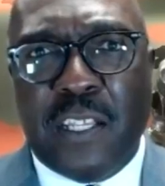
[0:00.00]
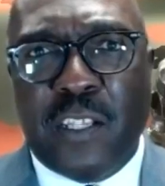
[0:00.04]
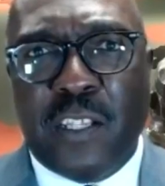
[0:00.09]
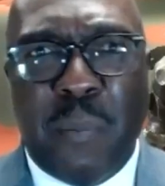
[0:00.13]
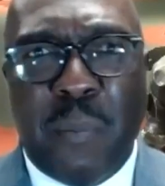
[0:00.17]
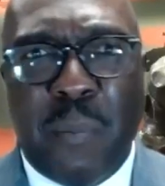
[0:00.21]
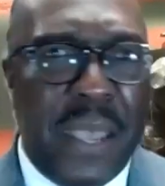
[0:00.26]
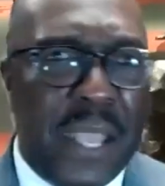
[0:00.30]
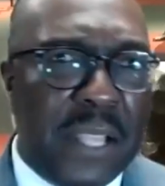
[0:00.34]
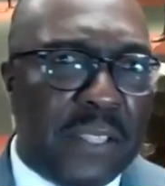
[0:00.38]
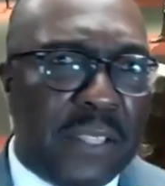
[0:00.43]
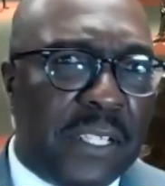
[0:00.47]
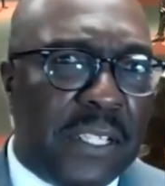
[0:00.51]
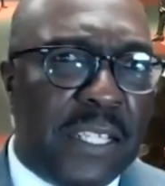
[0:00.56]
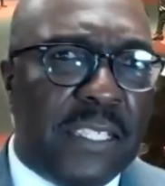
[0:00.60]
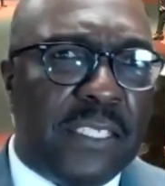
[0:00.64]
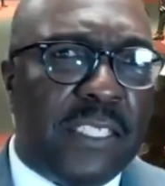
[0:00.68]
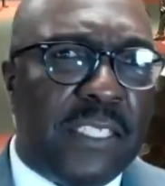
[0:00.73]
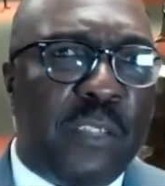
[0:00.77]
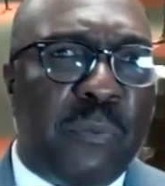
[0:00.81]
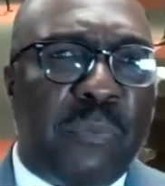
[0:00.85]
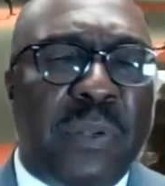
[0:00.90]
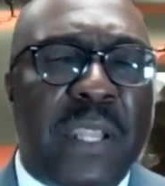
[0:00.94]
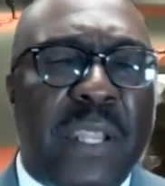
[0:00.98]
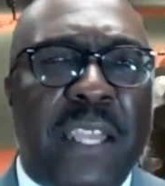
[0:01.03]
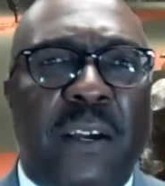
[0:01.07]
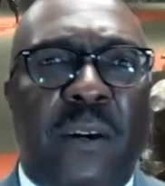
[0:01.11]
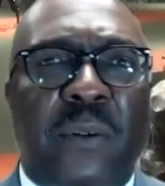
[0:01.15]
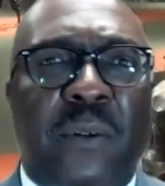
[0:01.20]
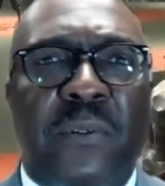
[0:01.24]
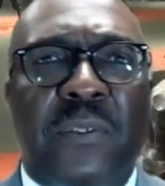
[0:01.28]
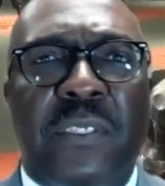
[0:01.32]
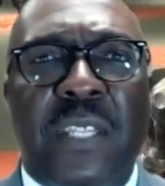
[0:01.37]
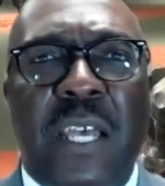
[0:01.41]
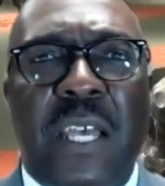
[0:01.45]
The major leagues didn't play
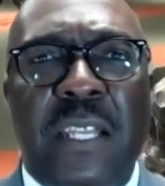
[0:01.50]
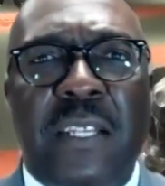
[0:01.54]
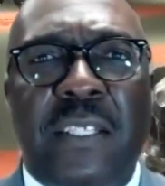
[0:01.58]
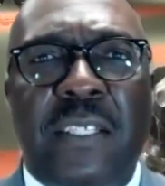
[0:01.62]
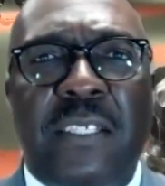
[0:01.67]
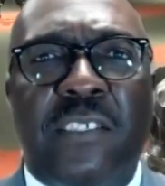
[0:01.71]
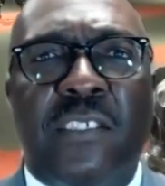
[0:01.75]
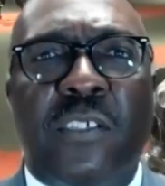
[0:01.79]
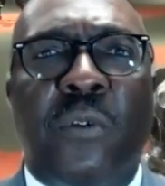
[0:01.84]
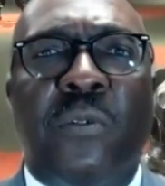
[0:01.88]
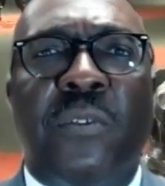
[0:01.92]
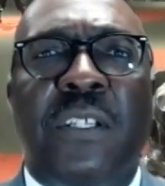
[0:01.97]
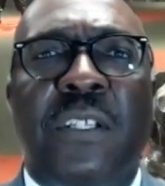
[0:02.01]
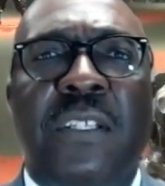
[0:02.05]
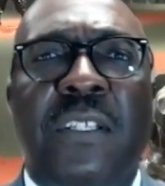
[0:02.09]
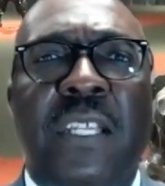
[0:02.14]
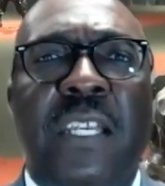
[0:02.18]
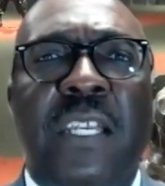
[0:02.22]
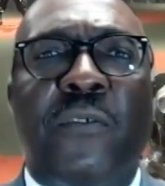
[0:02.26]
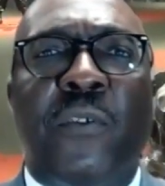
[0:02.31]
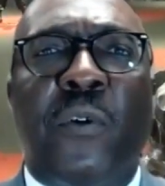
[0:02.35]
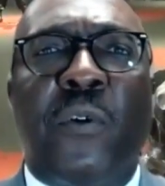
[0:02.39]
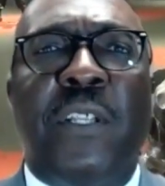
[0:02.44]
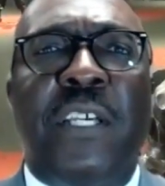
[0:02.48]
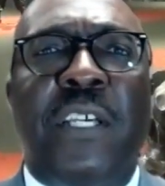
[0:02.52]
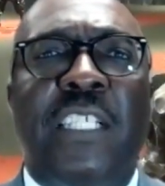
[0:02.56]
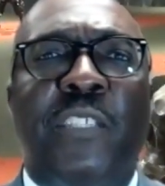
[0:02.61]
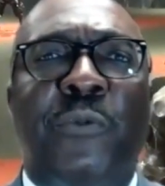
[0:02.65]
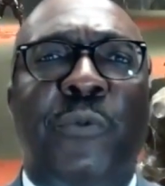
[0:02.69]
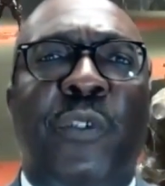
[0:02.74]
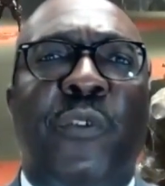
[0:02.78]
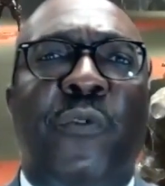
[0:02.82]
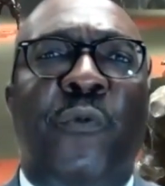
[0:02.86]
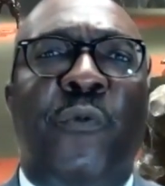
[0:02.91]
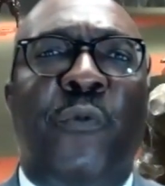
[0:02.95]
on Sundays, so the Negro Leagues
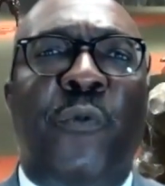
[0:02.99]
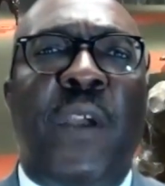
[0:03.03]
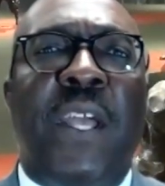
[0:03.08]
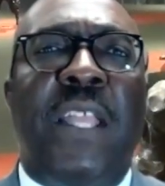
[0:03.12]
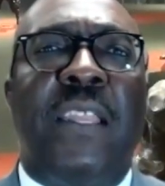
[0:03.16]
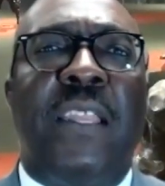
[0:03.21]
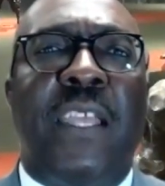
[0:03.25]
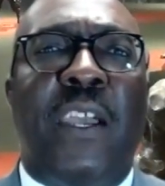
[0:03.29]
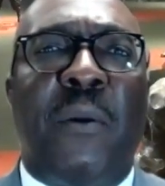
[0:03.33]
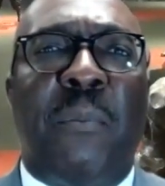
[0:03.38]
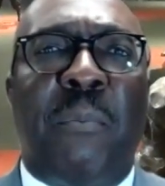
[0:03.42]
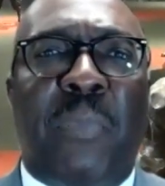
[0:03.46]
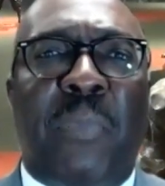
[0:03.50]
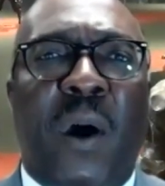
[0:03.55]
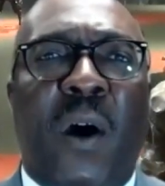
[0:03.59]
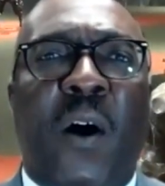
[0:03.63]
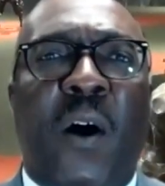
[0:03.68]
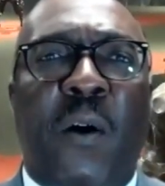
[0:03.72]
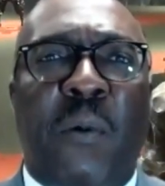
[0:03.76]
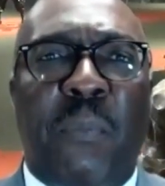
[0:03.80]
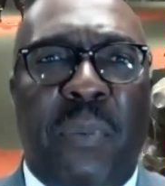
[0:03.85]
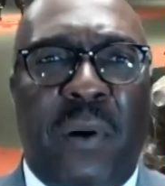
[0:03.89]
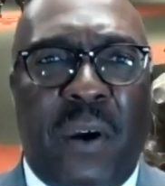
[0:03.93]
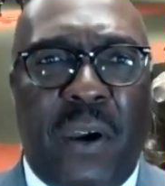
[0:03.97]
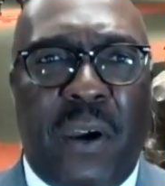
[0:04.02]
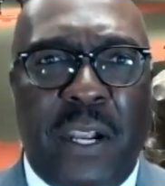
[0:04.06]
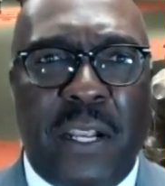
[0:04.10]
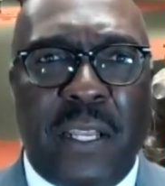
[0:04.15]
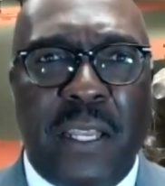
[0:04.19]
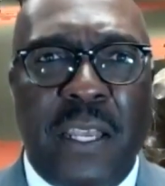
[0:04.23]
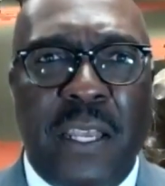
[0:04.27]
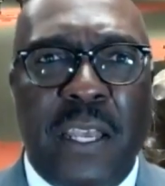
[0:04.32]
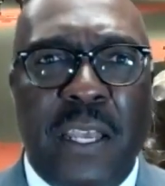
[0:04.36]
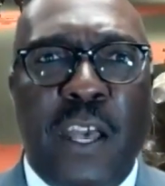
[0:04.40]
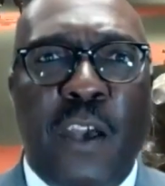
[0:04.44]
would rent their ballpark,
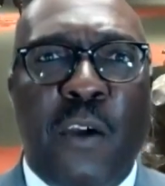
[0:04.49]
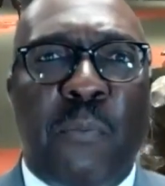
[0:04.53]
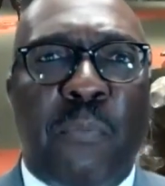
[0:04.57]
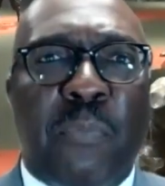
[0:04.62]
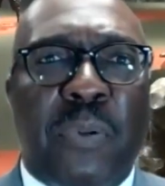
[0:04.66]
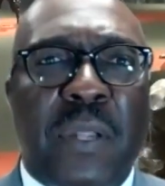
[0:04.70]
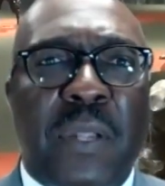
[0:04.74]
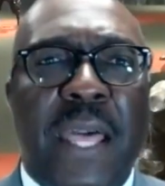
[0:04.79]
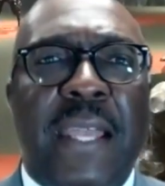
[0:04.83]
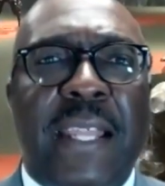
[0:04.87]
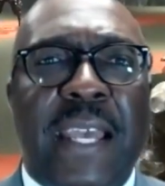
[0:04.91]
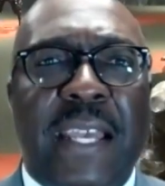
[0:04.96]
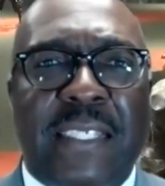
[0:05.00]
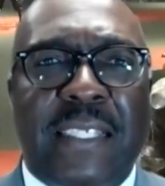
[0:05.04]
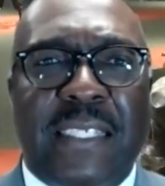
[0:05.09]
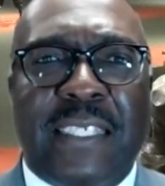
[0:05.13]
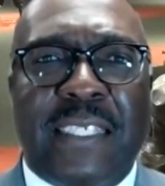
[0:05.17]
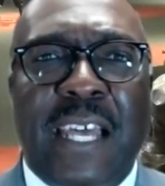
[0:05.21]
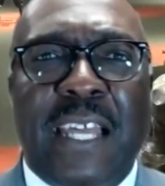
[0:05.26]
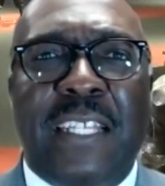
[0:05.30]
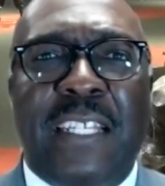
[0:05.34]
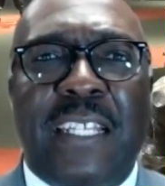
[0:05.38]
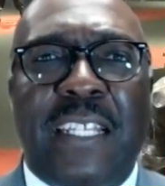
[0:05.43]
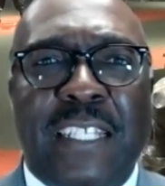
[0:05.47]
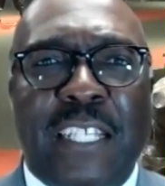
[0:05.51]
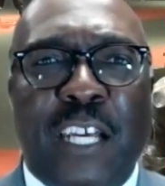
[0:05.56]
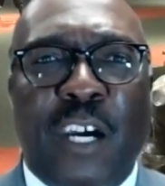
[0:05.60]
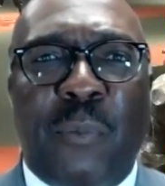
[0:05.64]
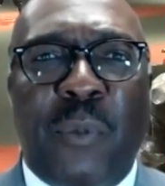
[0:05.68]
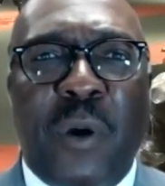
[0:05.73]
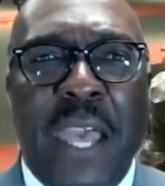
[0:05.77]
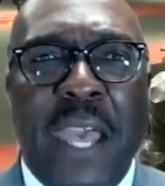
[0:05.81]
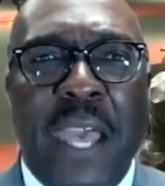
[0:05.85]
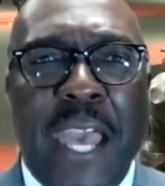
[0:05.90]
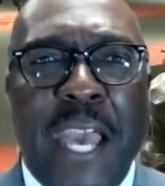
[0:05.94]
play that Sunday
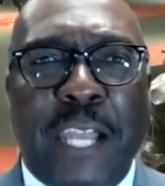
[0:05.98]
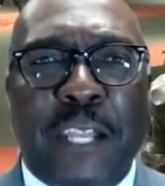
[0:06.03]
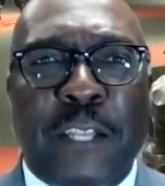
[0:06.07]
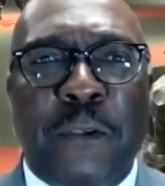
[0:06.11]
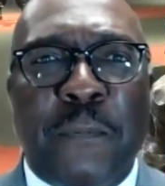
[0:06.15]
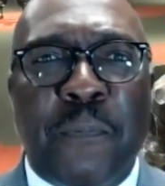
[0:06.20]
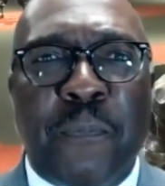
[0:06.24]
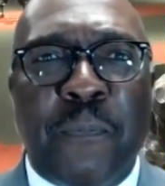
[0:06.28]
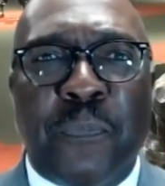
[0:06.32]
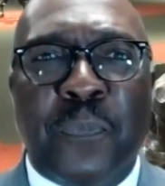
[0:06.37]
doubleheader.